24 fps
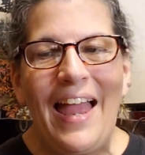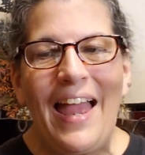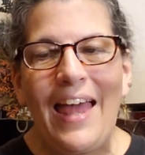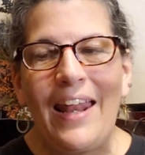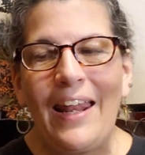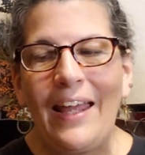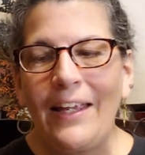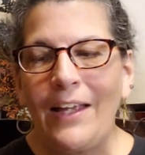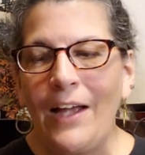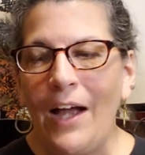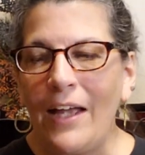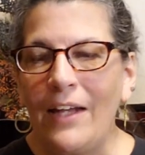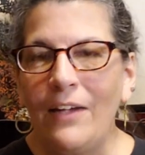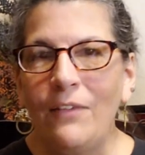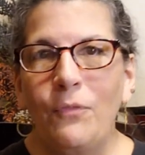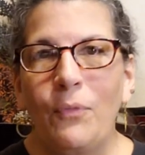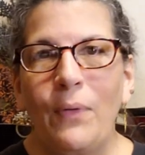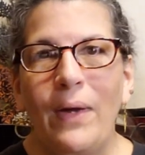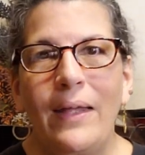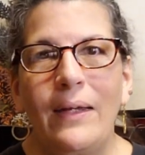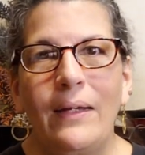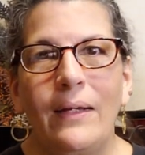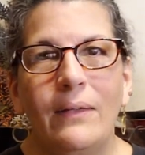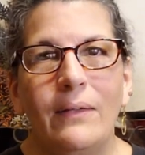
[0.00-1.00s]
And I kind of
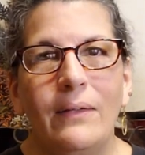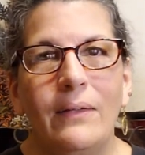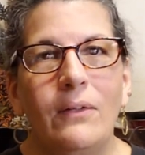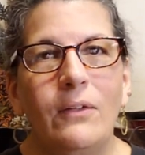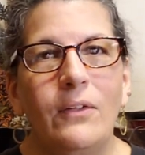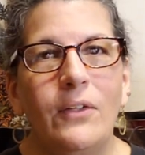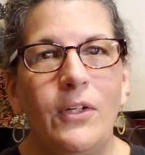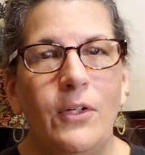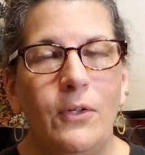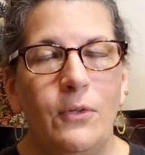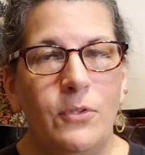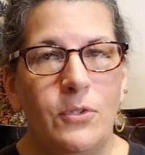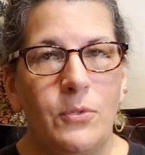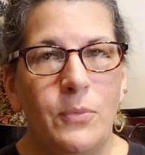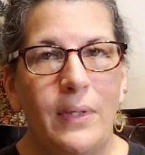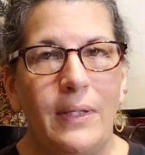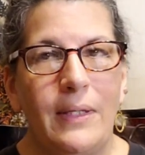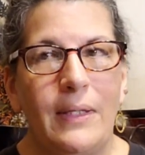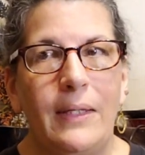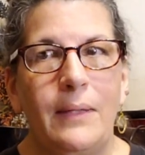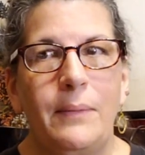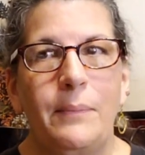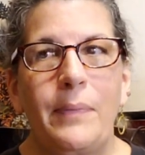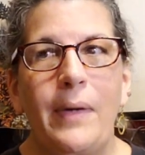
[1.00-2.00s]
went a little huge
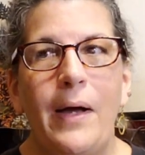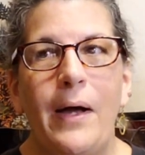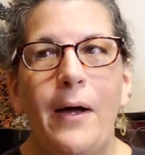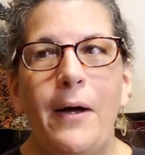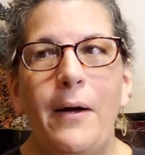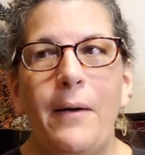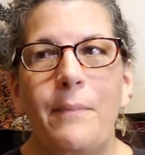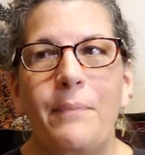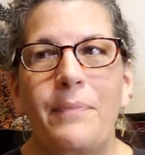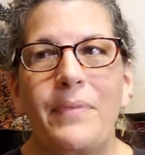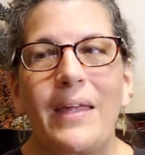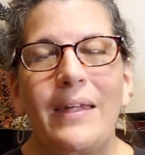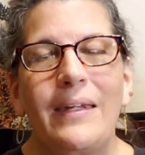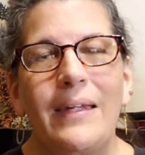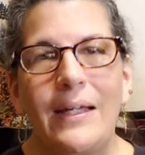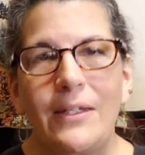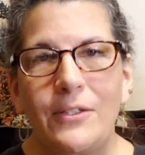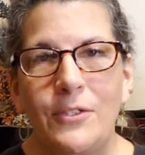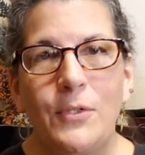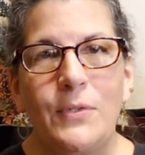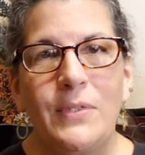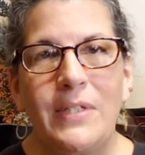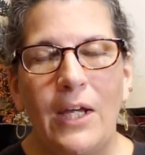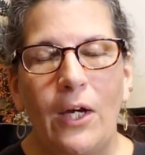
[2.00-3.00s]
with it,
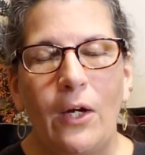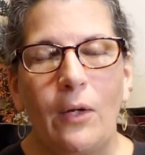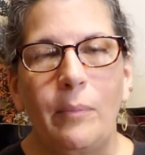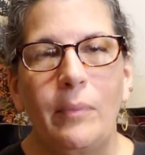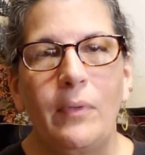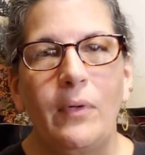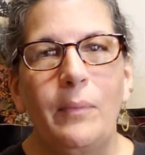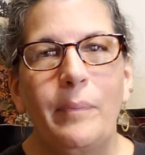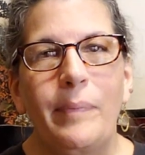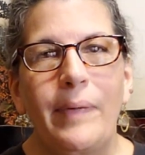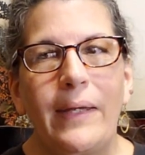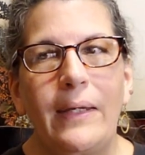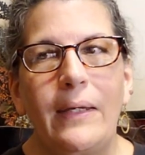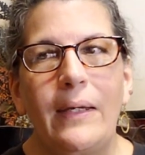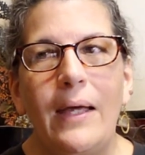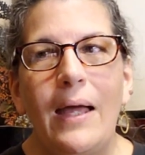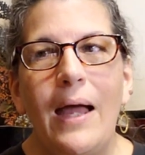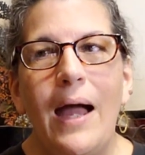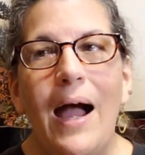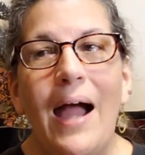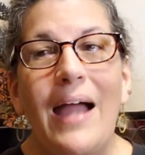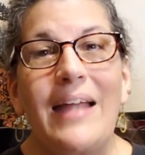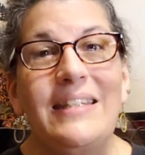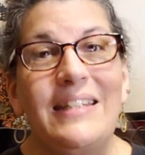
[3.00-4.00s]
not too terrible, but
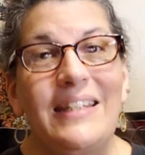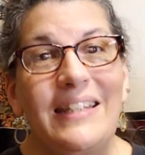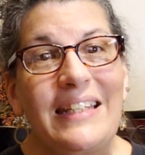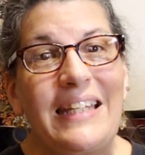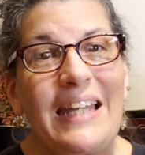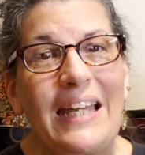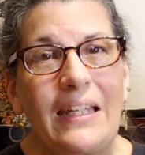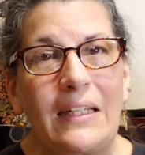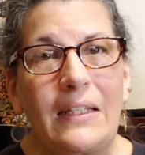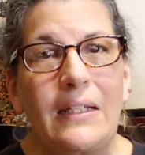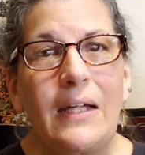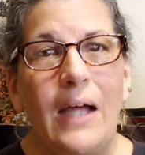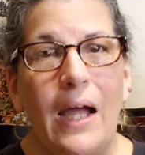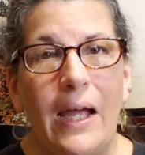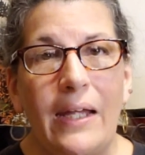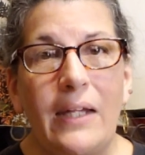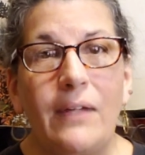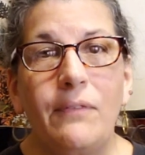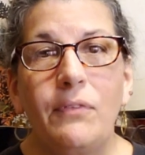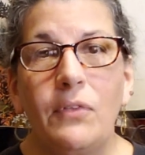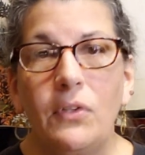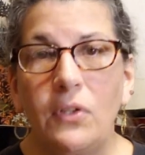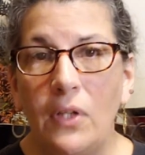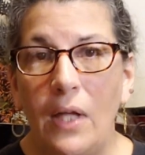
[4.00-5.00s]
I did get
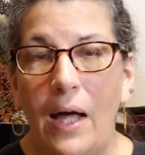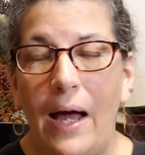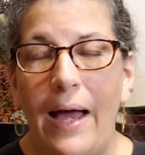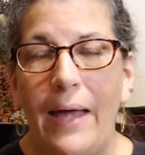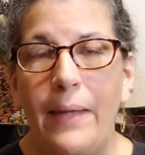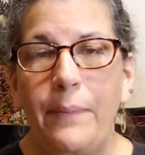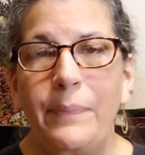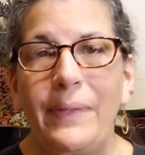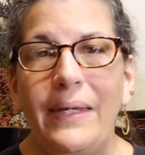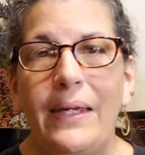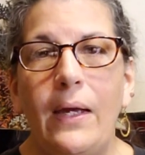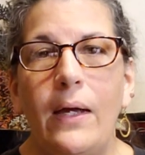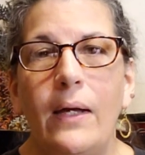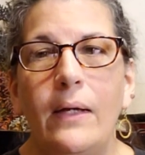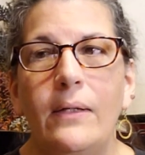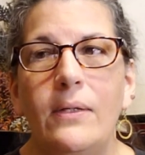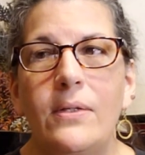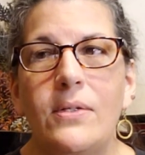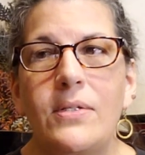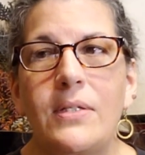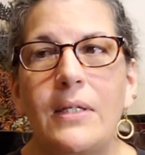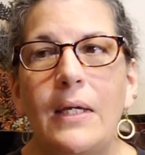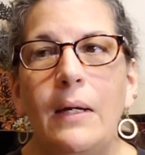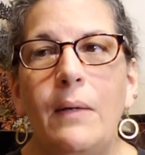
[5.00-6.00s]
kind of a lot
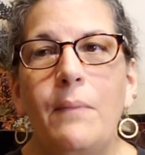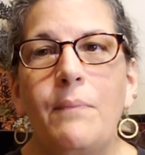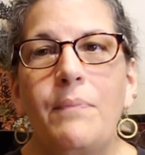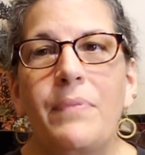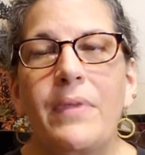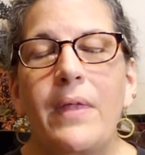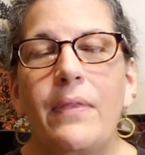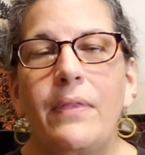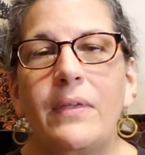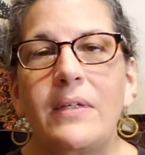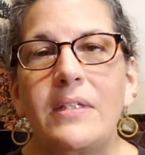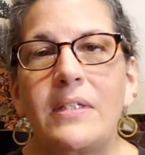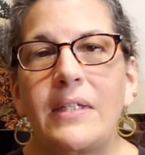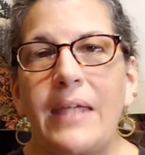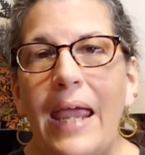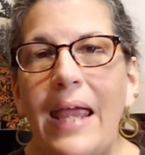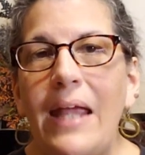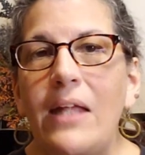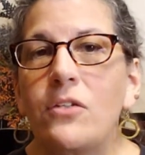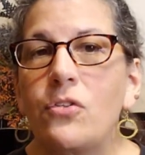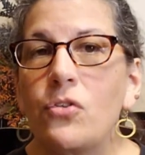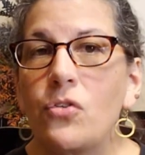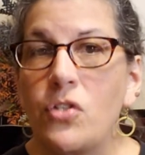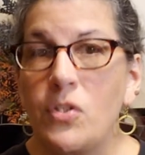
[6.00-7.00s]
because the
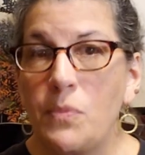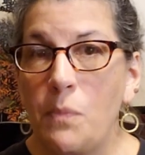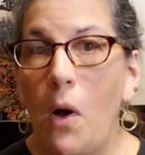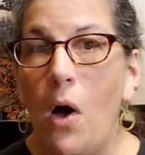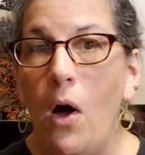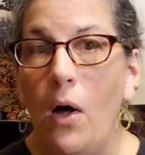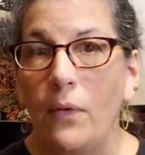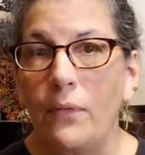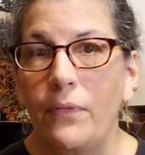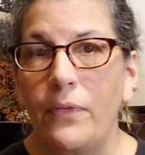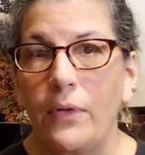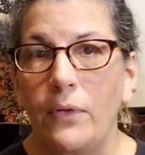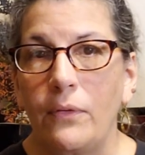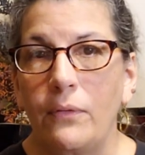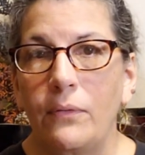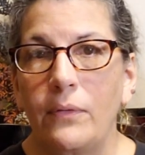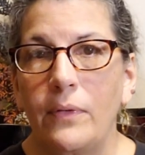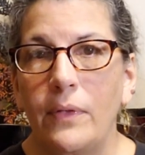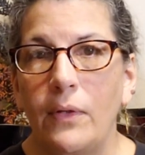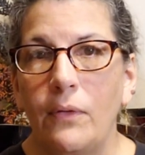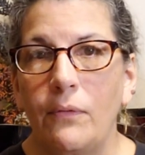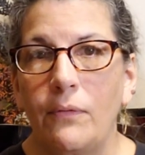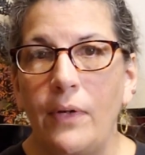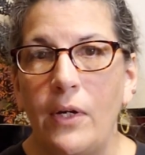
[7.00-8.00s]
skeins are small. They're
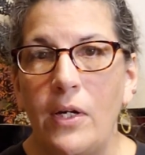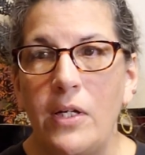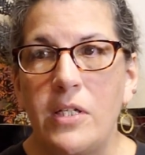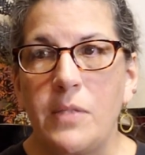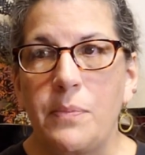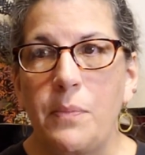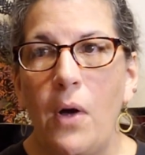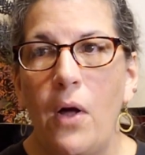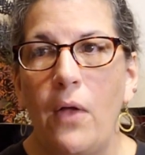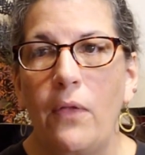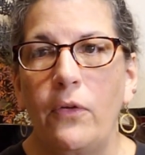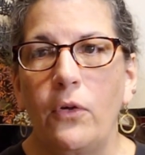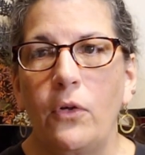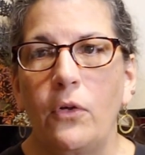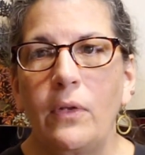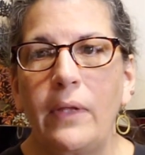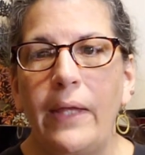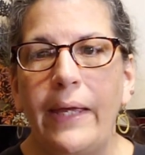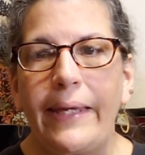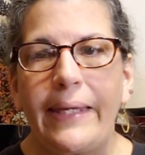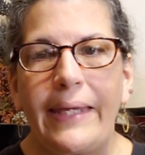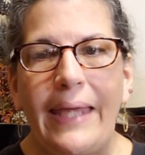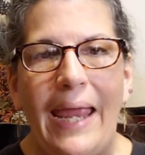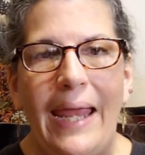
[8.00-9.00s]
very small. They're
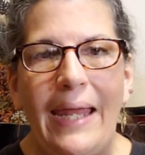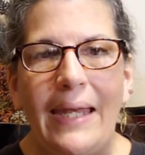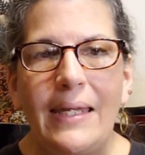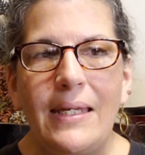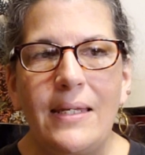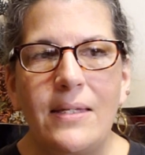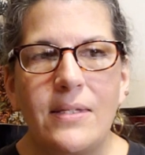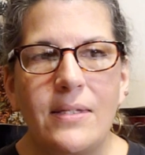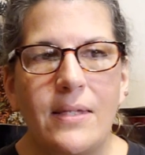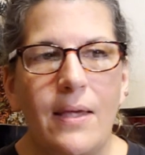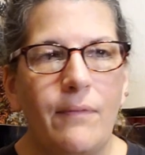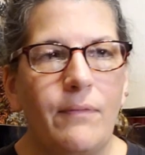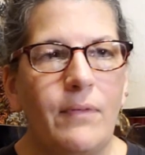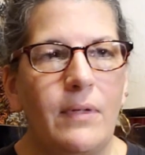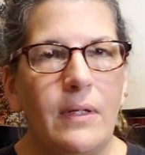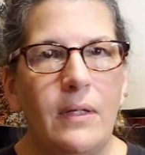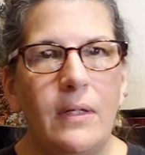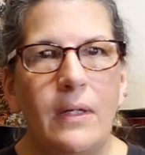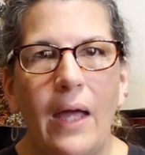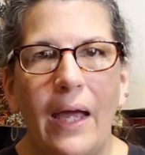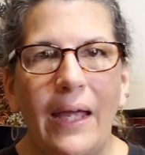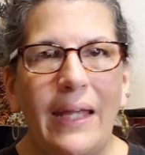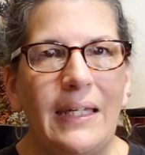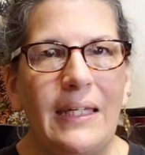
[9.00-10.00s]
like
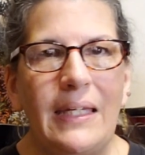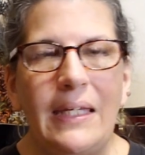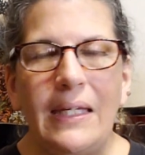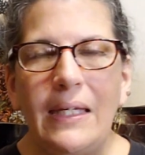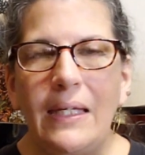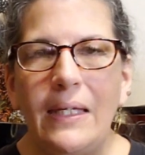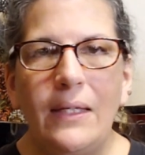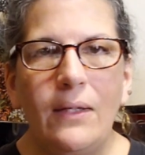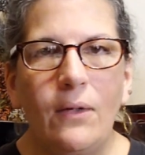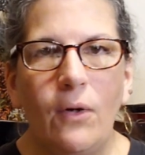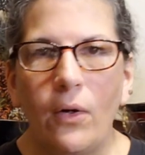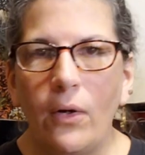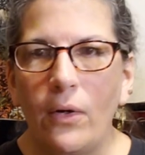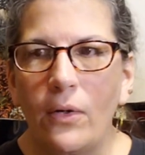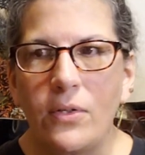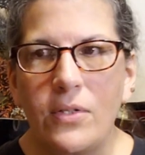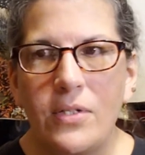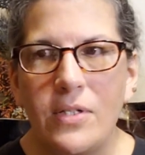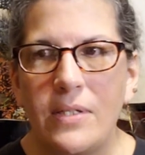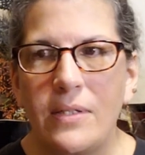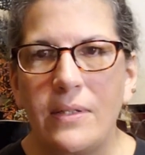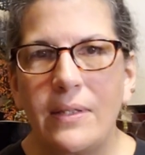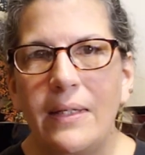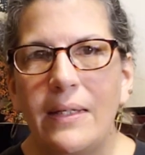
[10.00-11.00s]
87, 90
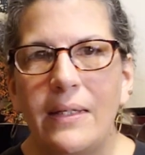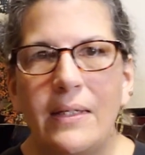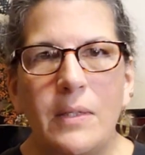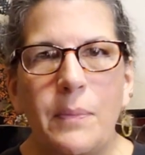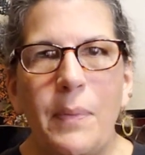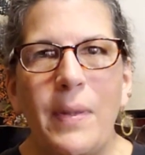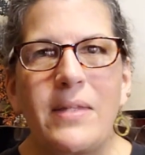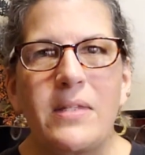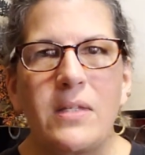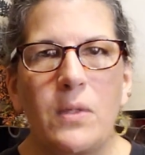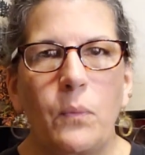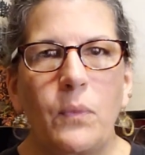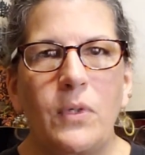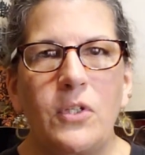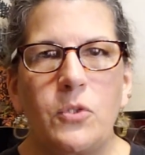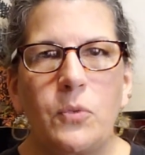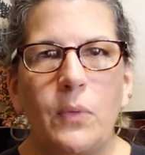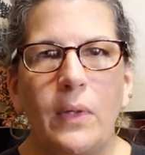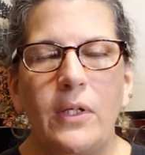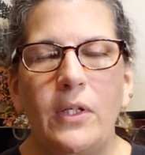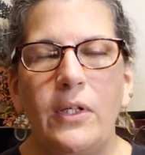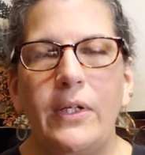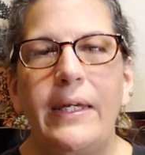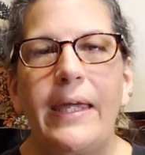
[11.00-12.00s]
yards. It depends on which
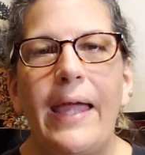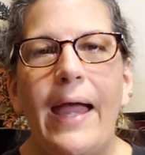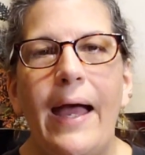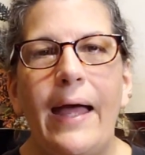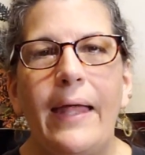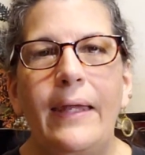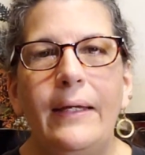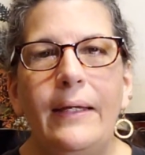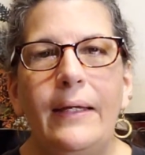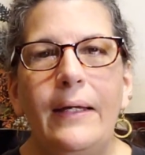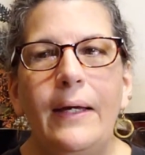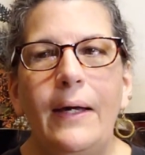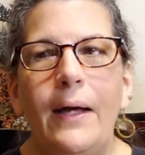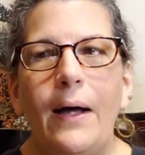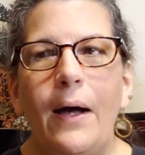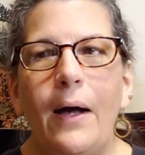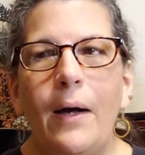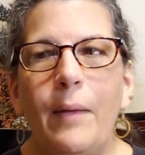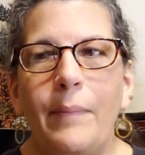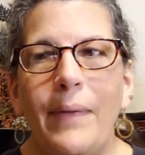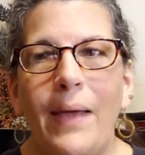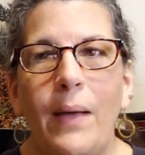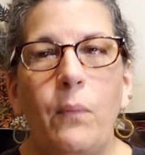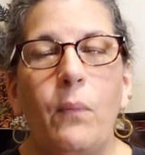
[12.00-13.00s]
one you get
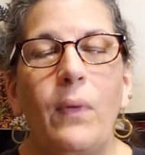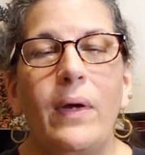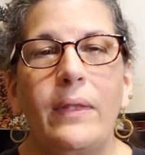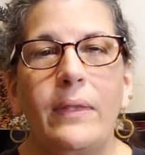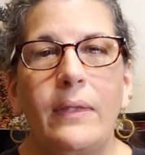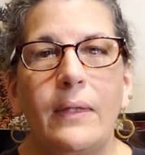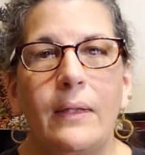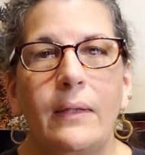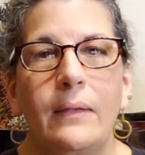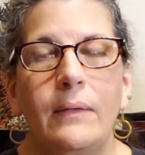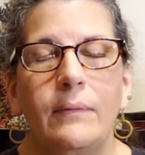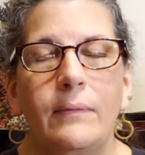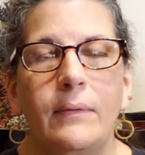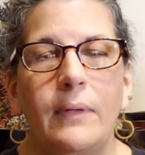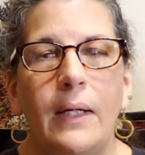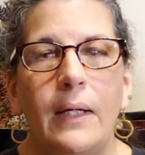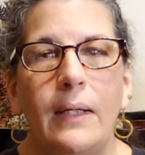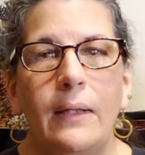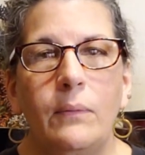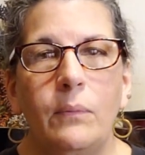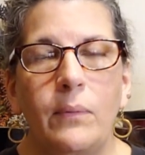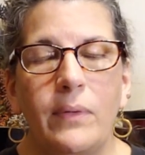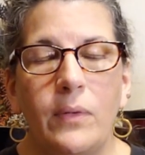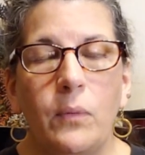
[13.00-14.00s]
and what
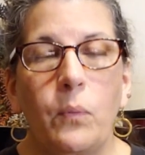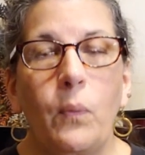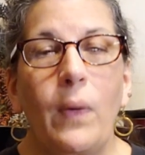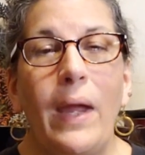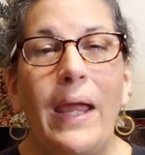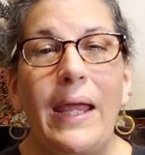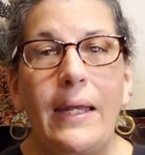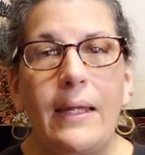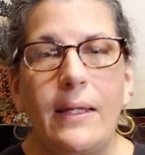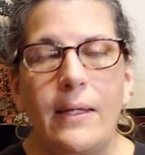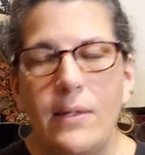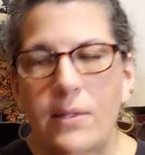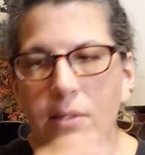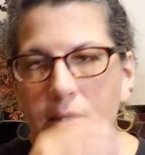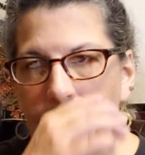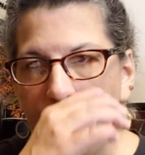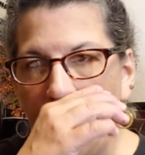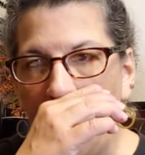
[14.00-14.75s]
the weight is.